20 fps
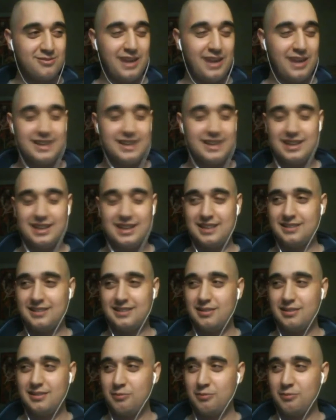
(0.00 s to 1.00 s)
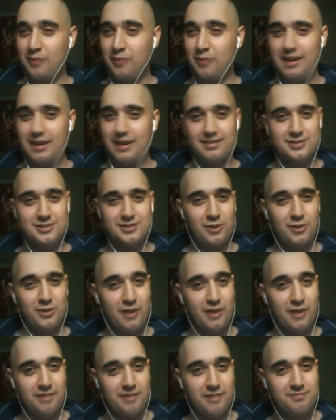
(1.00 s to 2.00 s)
Right. What?
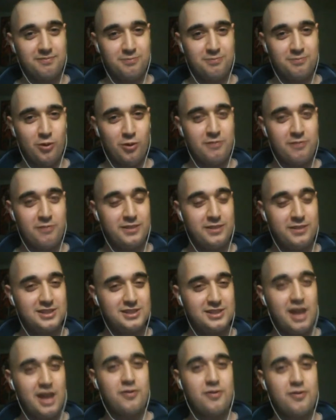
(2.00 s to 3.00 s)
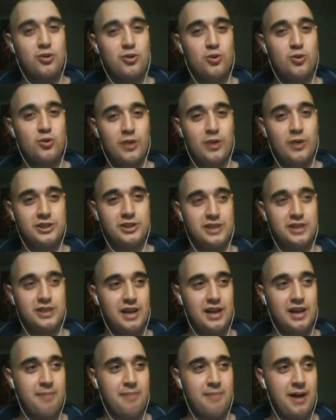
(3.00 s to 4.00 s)
So a more philosophical question
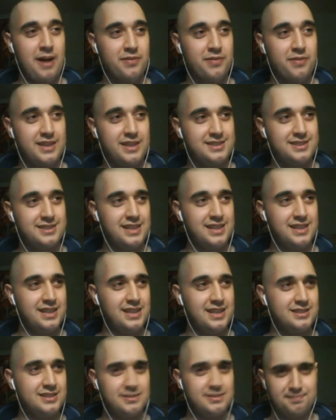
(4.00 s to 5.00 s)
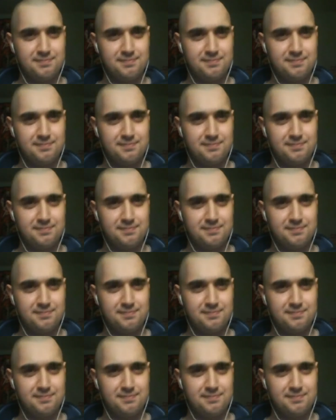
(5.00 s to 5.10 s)
about this is: